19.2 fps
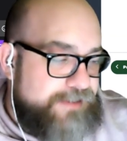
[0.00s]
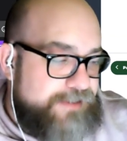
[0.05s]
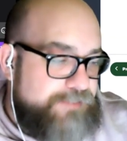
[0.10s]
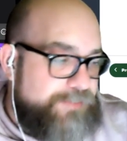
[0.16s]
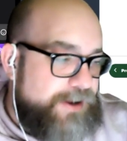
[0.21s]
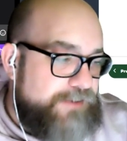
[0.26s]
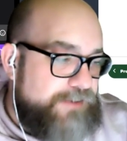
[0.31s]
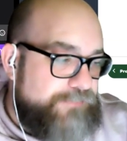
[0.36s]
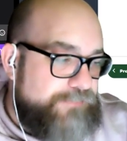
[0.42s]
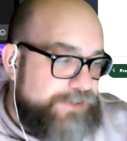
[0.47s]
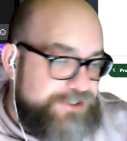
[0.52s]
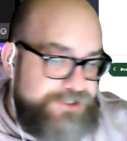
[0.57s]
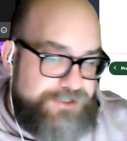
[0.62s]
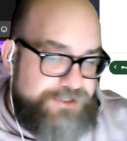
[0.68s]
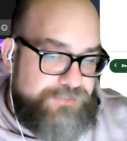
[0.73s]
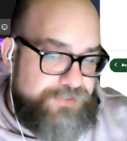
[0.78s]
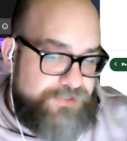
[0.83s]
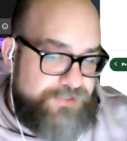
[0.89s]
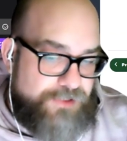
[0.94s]
to pot
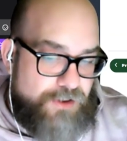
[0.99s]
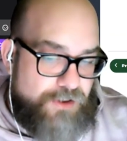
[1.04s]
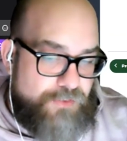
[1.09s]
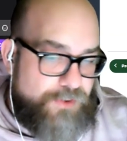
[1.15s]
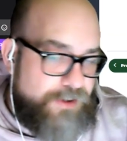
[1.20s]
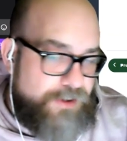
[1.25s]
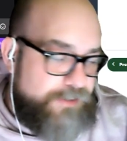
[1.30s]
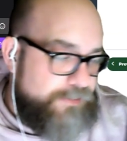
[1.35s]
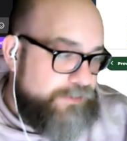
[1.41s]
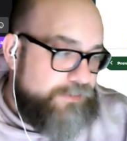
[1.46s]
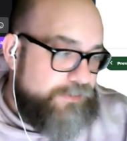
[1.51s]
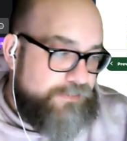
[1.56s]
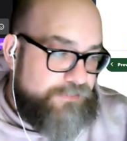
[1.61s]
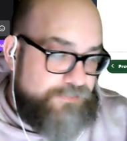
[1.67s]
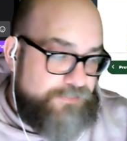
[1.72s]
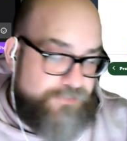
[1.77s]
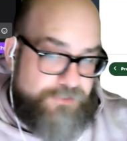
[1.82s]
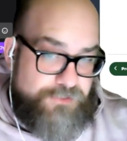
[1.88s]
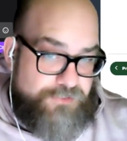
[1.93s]
ratio is lower,
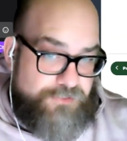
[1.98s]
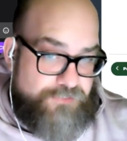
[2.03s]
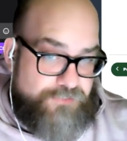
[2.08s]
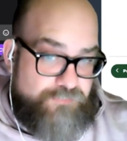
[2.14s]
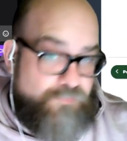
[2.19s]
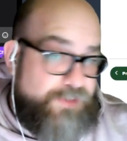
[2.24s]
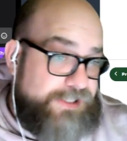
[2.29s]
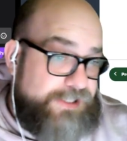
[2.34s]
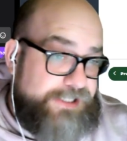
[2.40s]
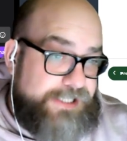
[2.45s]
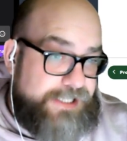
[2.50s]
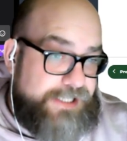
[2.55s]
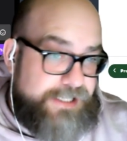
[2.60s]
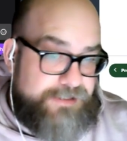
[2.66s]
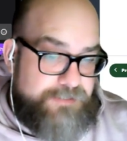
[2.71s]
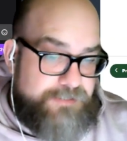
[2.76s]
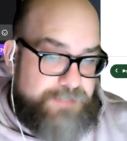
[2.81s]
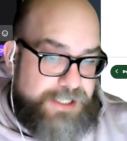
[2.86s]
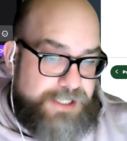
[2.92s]
so you're just willing to
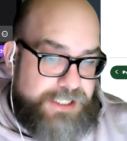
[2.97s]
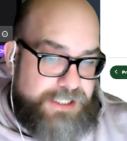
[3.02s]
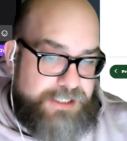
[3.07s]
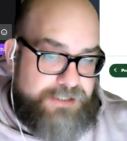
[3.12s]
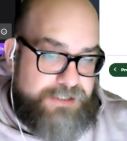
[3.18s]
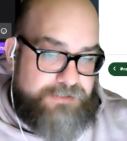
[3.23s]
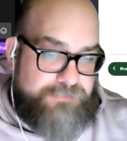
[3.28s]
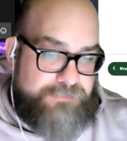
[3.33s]
get the money in.